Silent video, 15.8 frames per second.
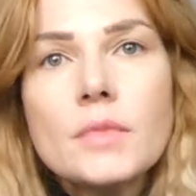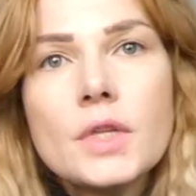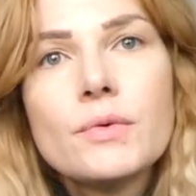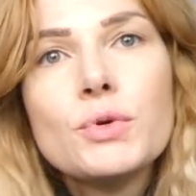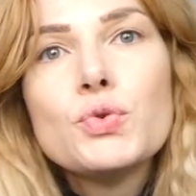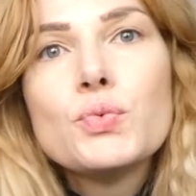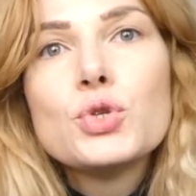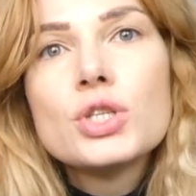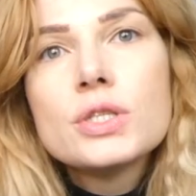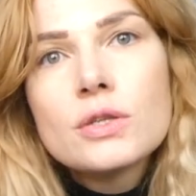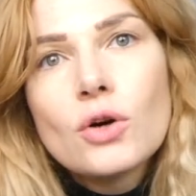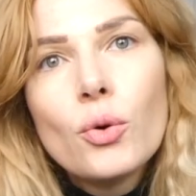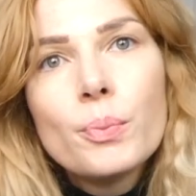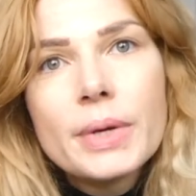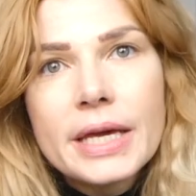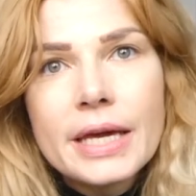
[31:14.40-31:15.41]
which would just
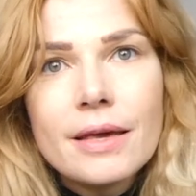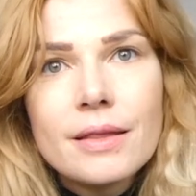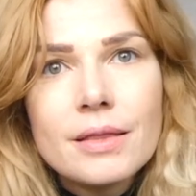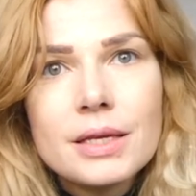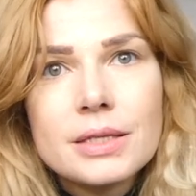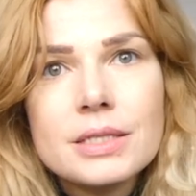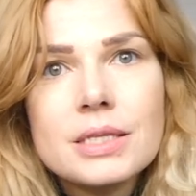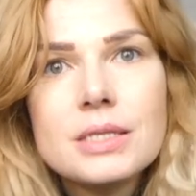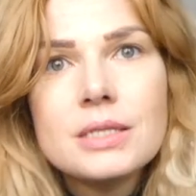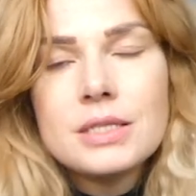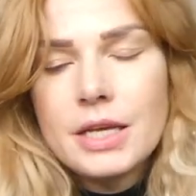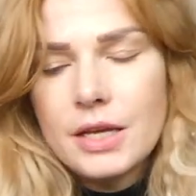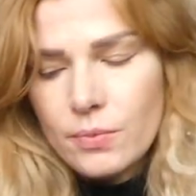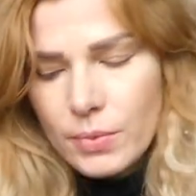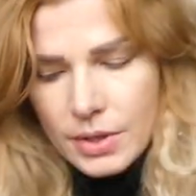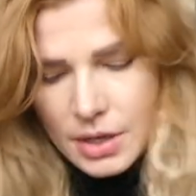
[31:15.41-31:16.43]
complicate things, he
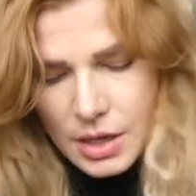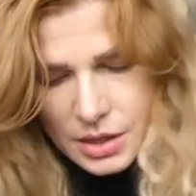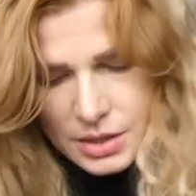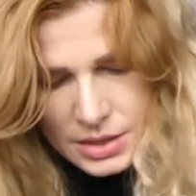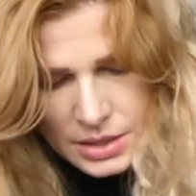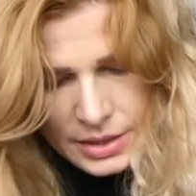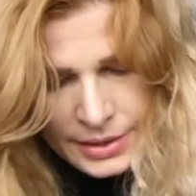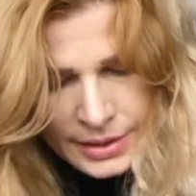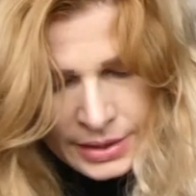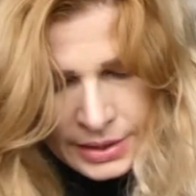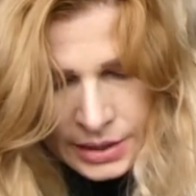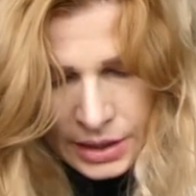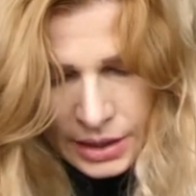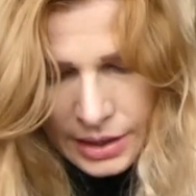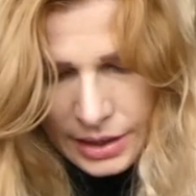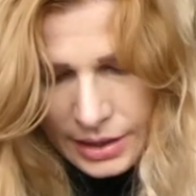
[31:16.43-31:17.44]
stayed with us.
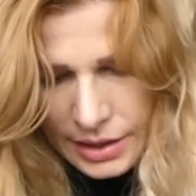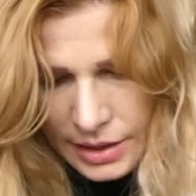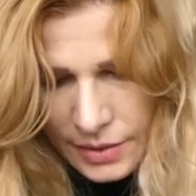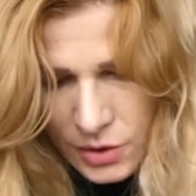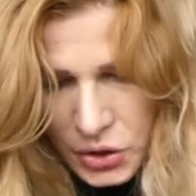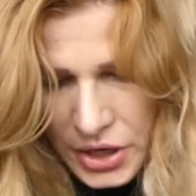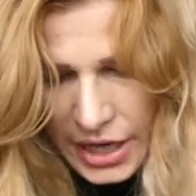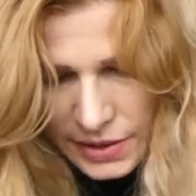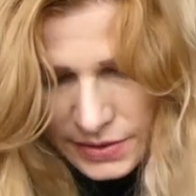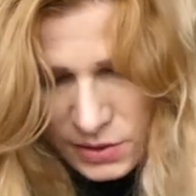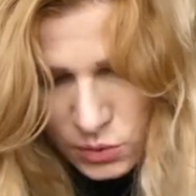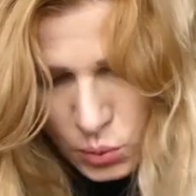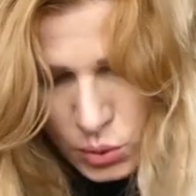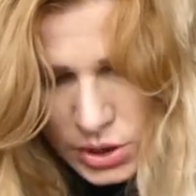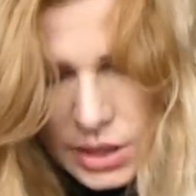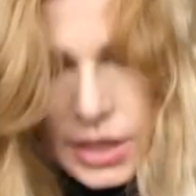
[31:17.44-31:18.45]
Okay, so
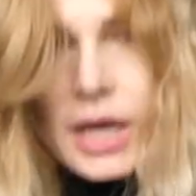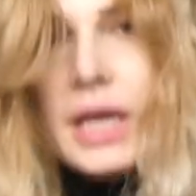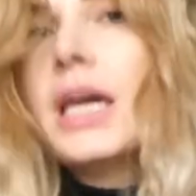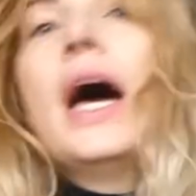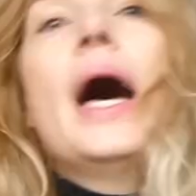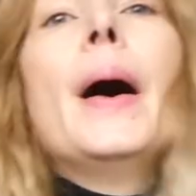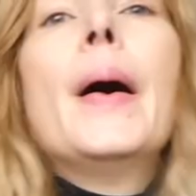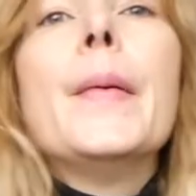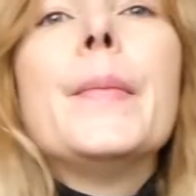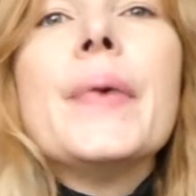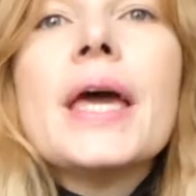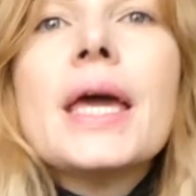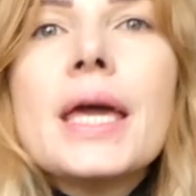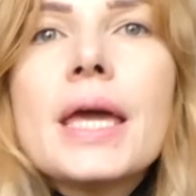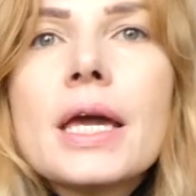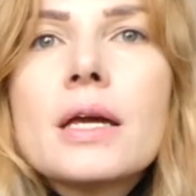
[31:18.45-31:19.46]
what did I
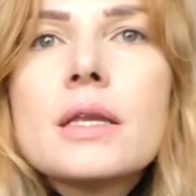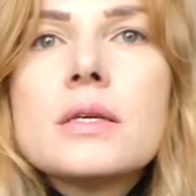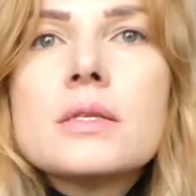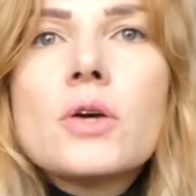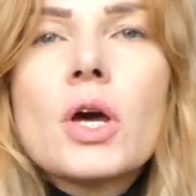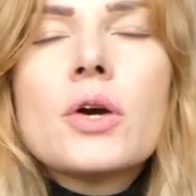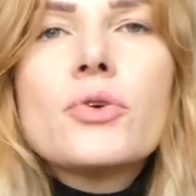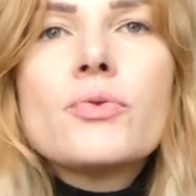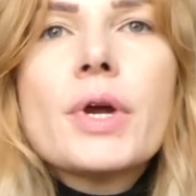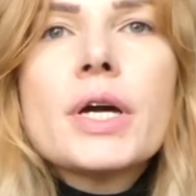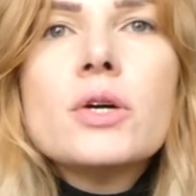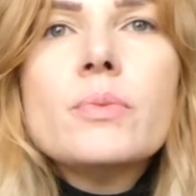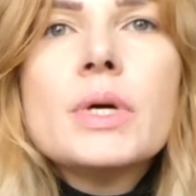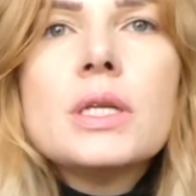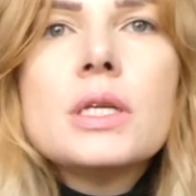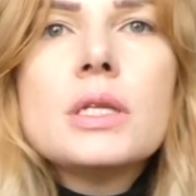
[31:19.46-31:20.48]
pick? So I got
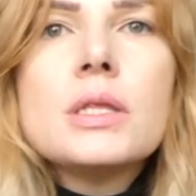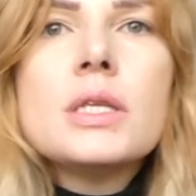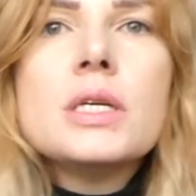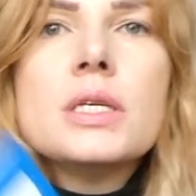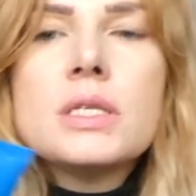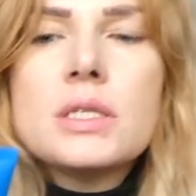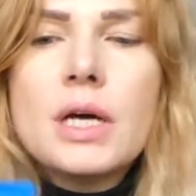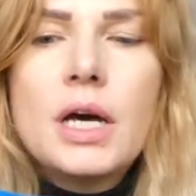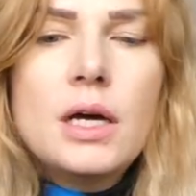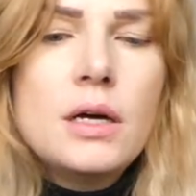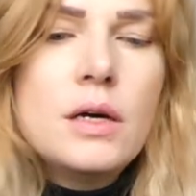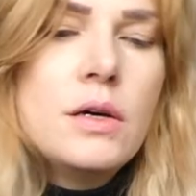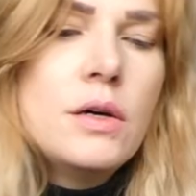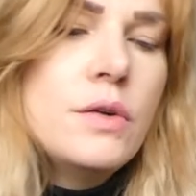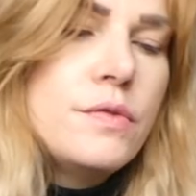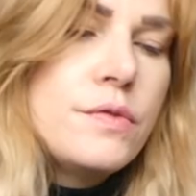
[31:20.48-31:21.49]
recommended this
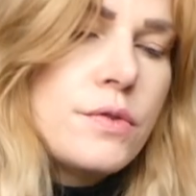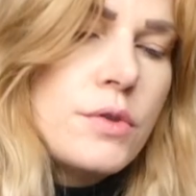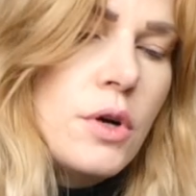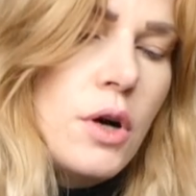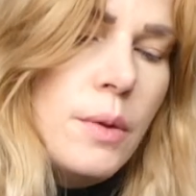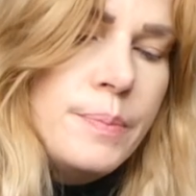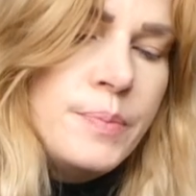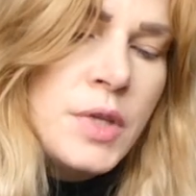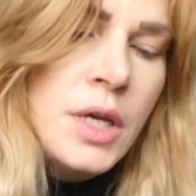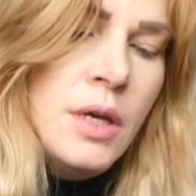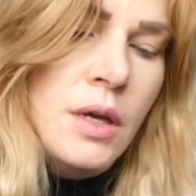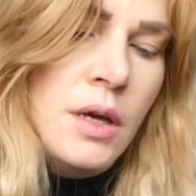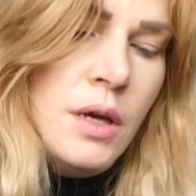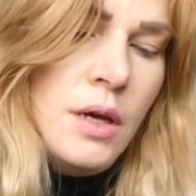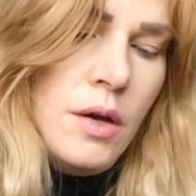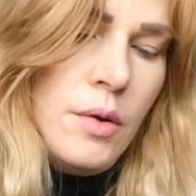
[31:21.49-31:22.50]
from
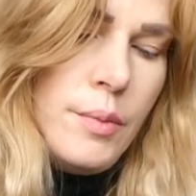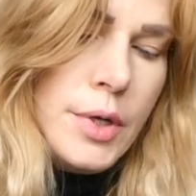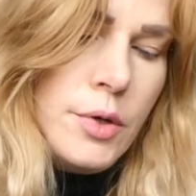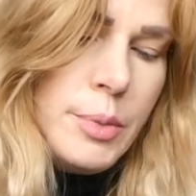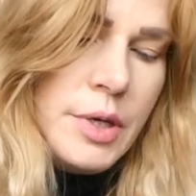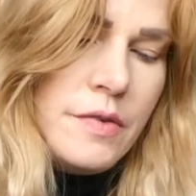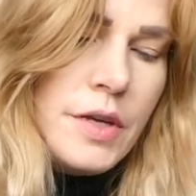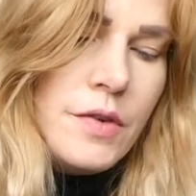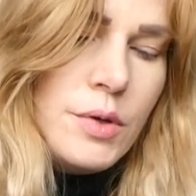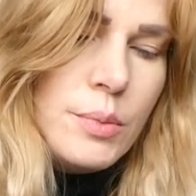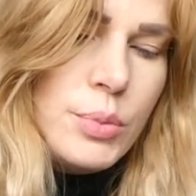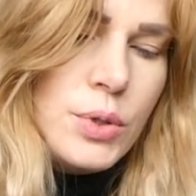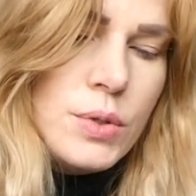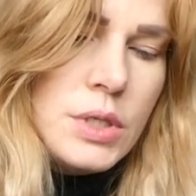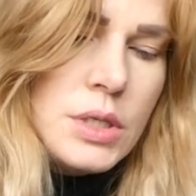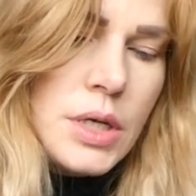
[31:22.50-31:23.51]
one of my favorite
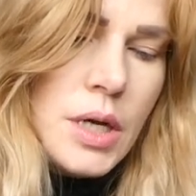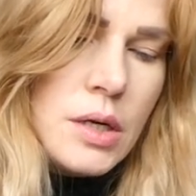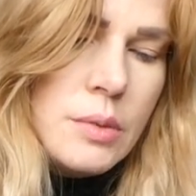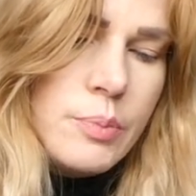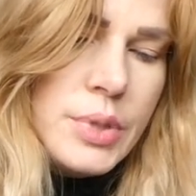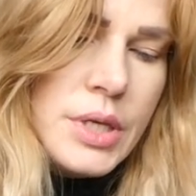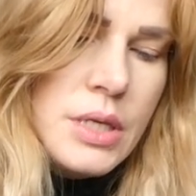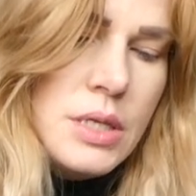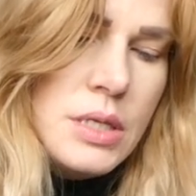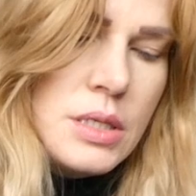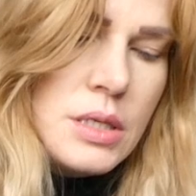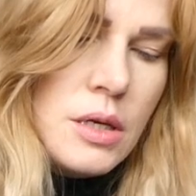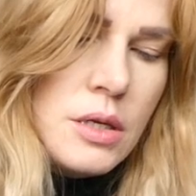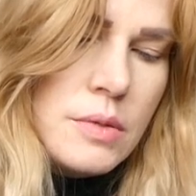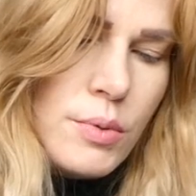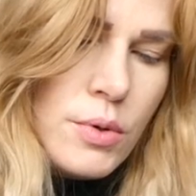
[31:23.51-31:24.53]
beauty
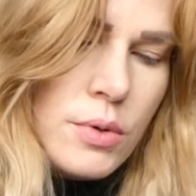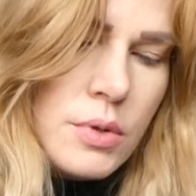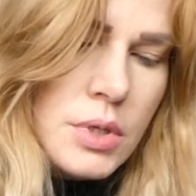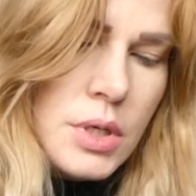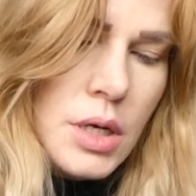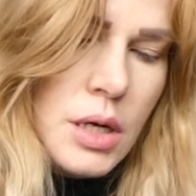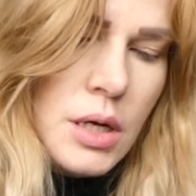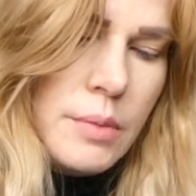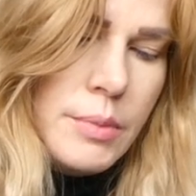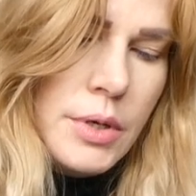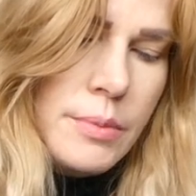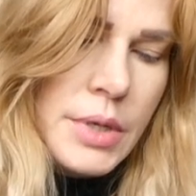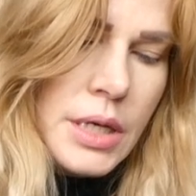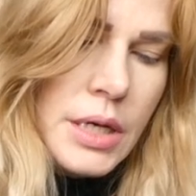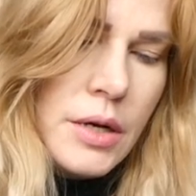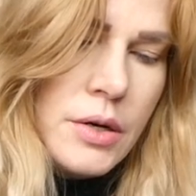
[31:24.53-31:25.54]
therapists. I spoke to her about
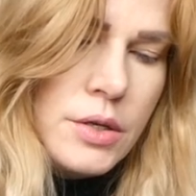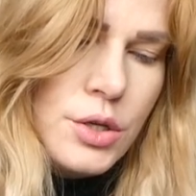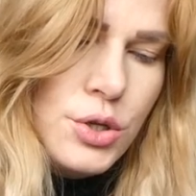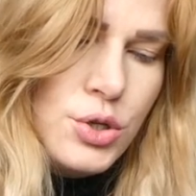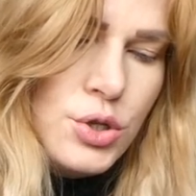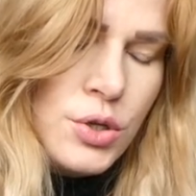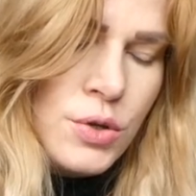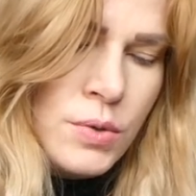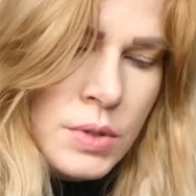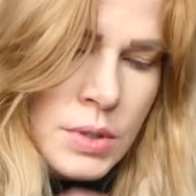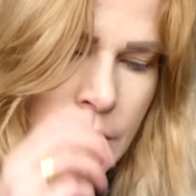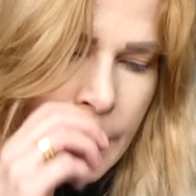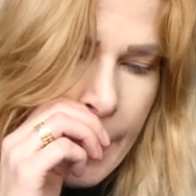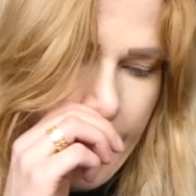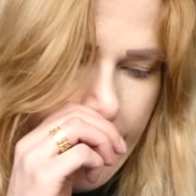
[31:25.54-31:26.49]
my current issues.